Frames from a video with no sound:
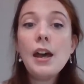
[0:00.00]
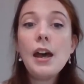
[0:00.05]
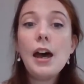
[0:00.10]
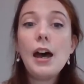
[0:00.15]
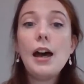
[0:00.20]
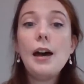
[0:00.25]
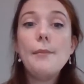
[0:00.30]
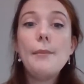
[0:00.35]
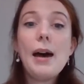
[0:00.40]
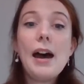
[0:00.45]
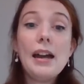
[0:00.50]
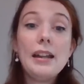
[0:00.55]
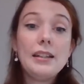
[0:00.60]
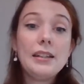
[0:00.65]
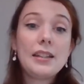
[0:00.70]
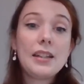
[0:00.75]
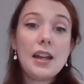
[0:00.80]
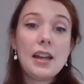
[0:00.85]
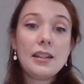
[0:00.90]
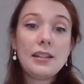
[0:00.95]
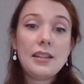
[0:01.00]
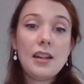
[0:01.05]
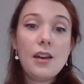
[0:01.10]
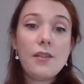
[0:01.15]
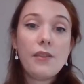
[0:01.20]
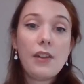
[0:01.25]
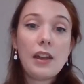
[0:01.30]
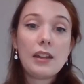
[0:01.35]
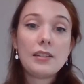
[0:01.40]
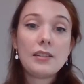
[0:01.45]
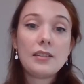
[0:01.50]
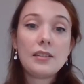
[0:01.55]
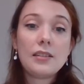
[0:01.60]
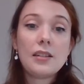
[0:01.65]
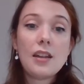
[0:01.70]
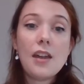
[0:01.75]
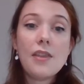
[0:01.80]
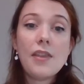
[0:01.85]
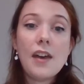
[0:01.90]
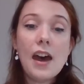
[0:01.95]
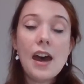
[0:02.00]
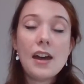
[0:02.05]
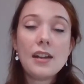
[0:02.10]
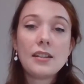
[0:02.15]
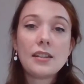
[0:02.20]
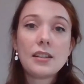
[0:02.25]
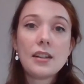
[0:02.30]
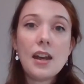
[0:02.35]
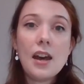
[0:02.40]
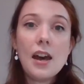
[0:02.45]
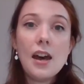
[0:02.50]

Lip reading: and a service that